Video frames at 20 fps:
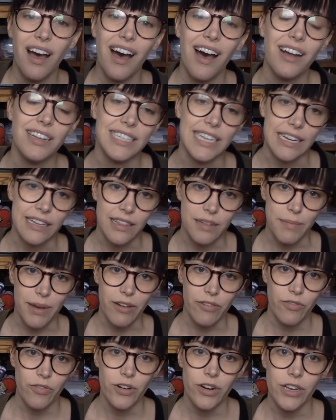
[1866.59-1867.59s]
I'll take them
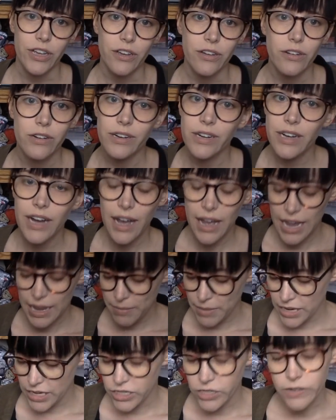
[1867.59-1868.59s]
out for you. I'm
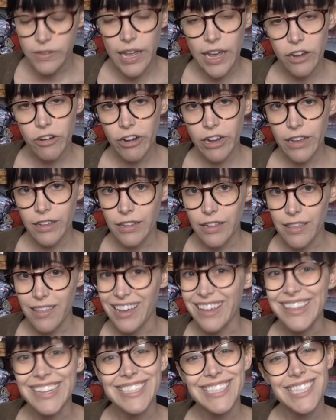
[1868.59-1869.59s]
going to do that crinkly
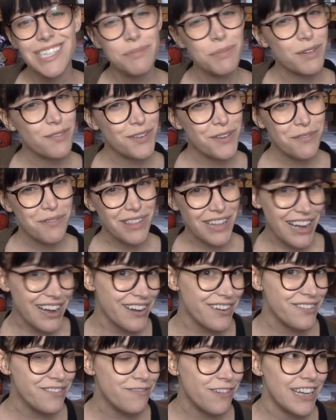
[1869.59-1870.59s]
thing that some of you
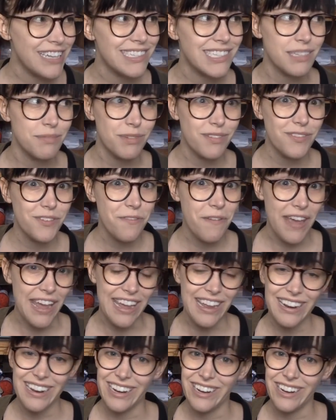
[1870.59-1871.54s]
love and some of you hate,